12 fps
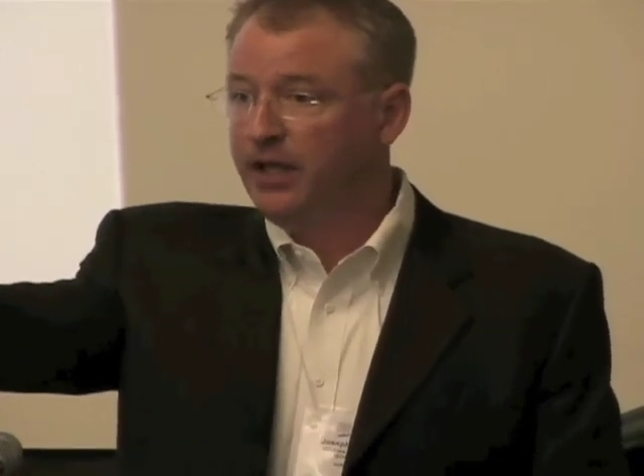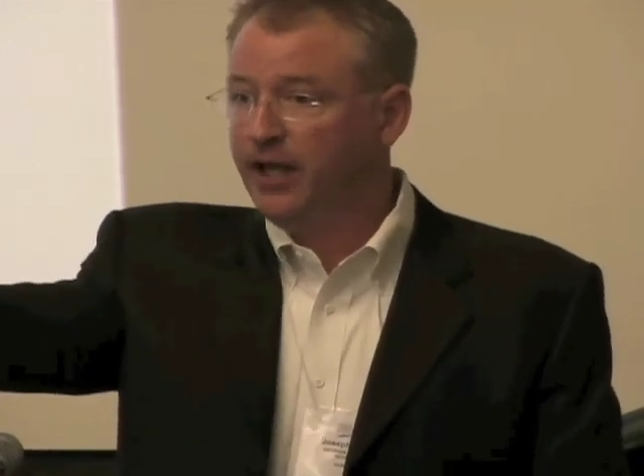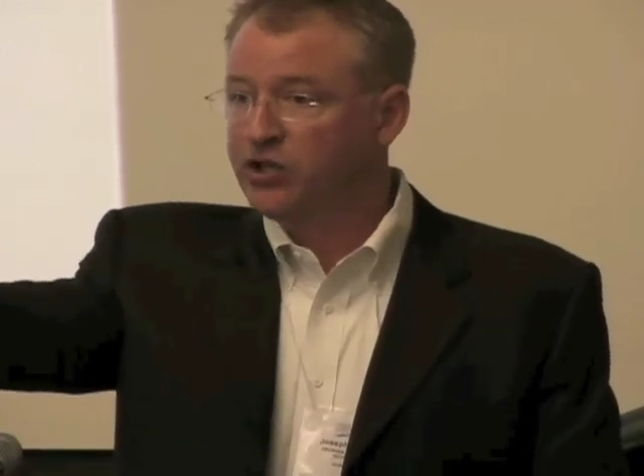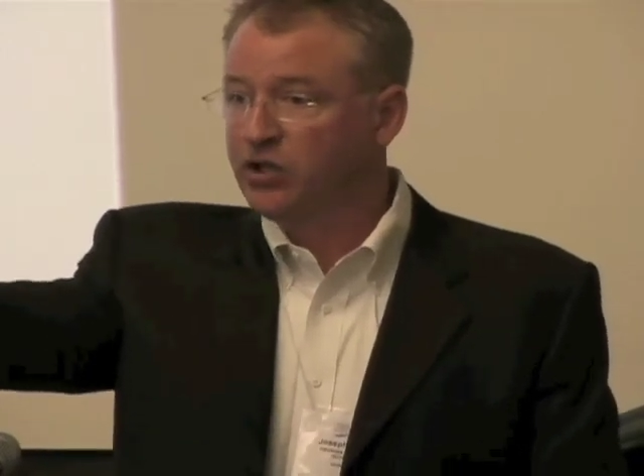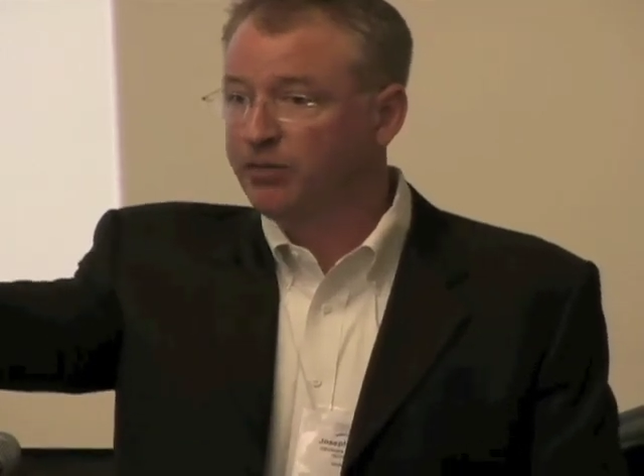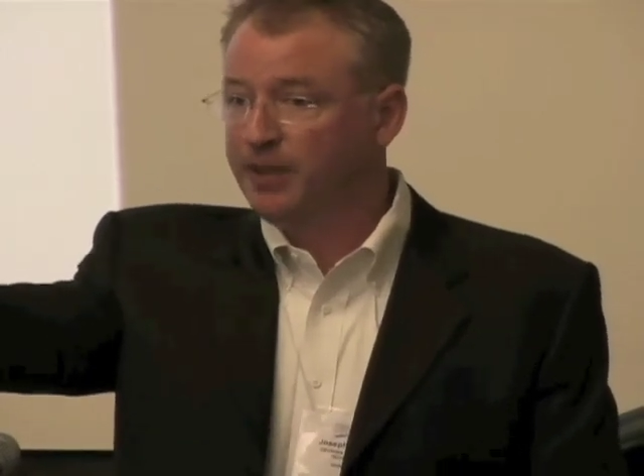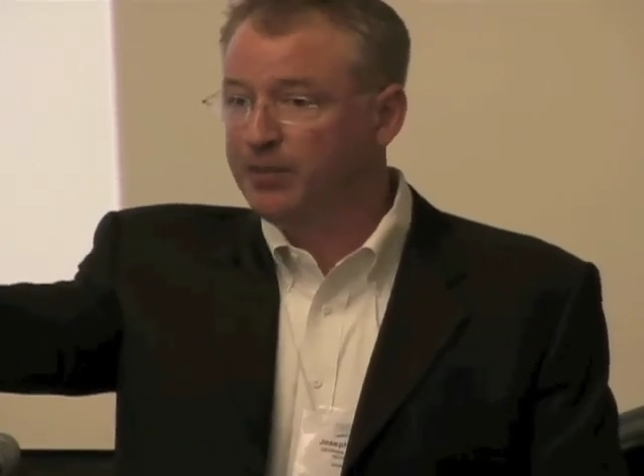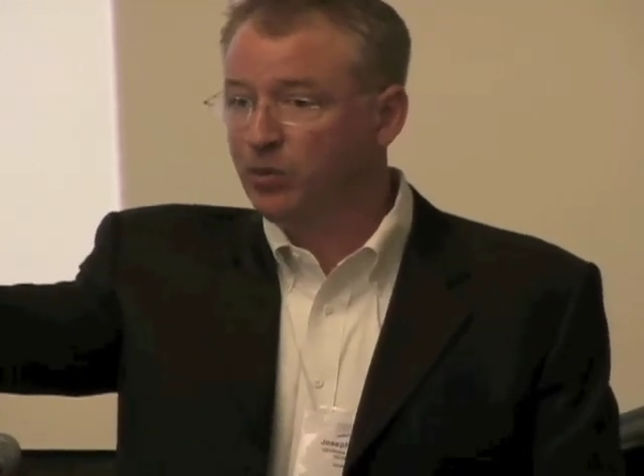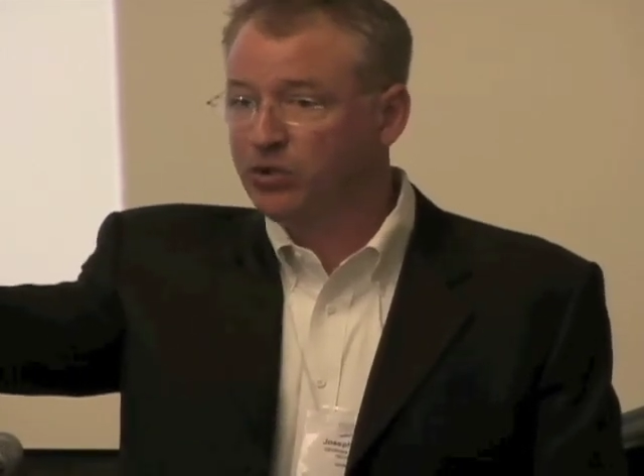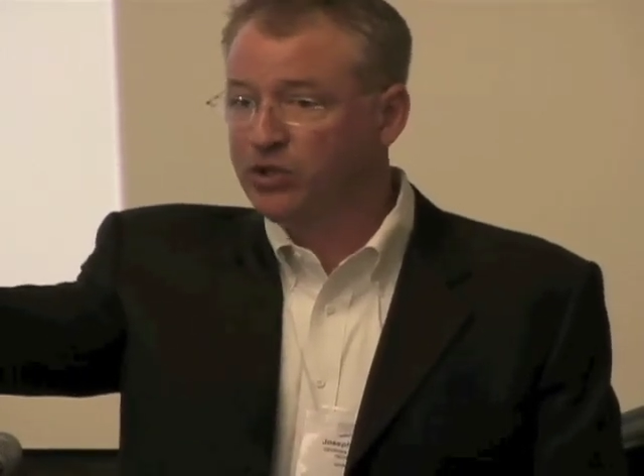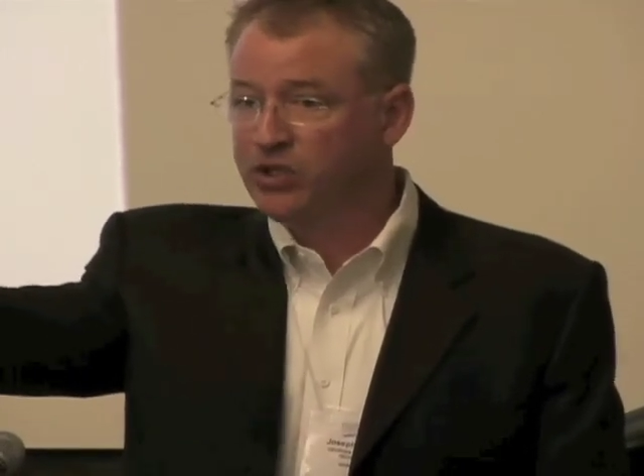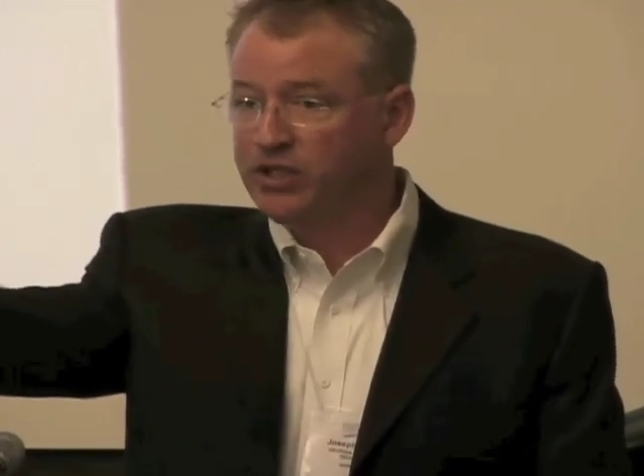And so if people
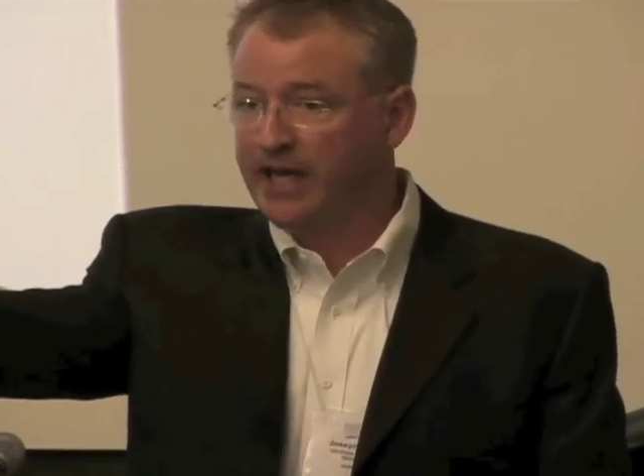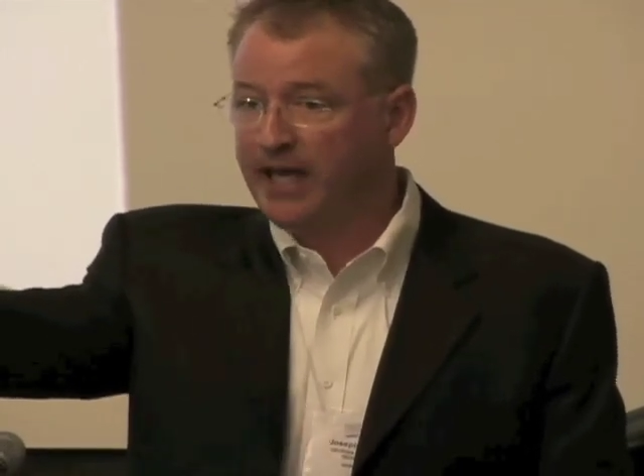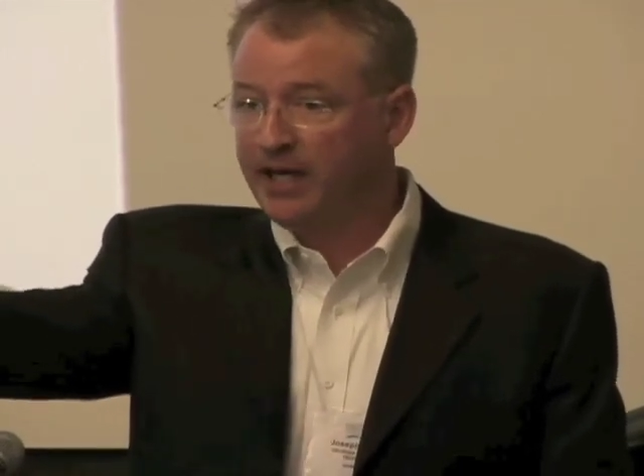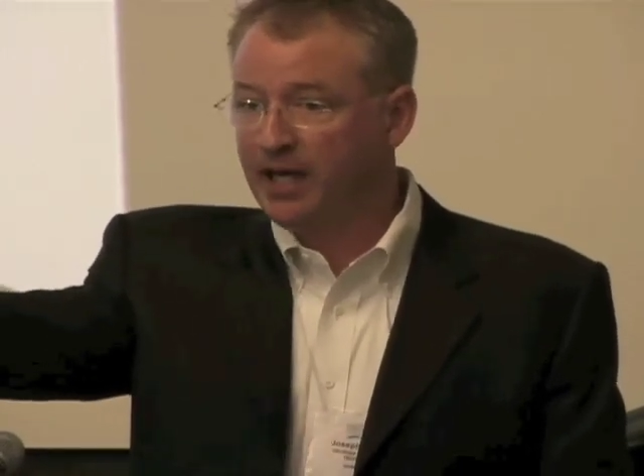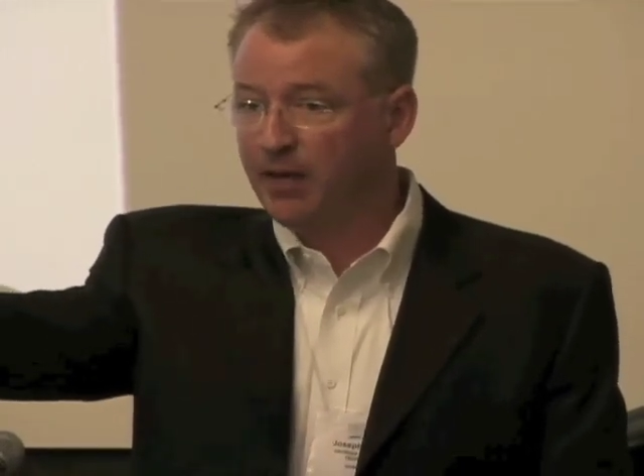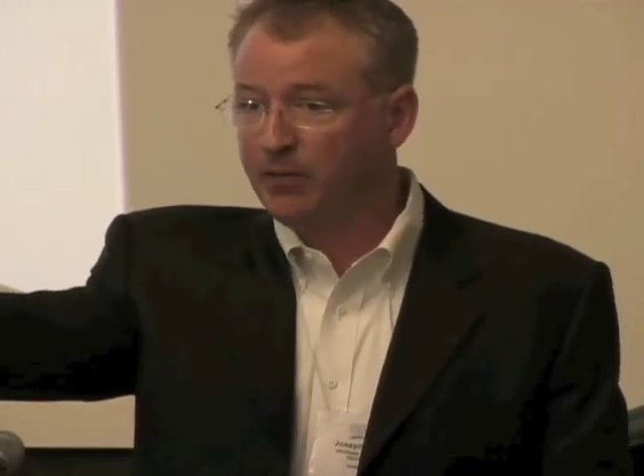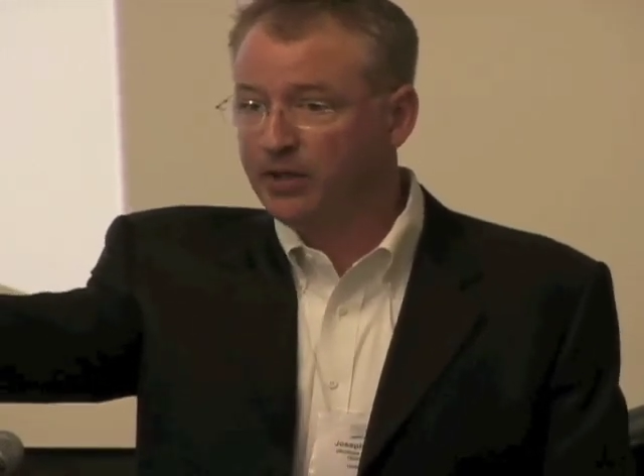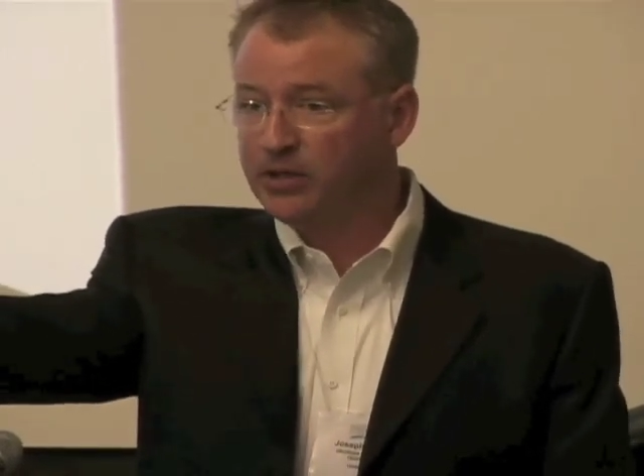would just stand up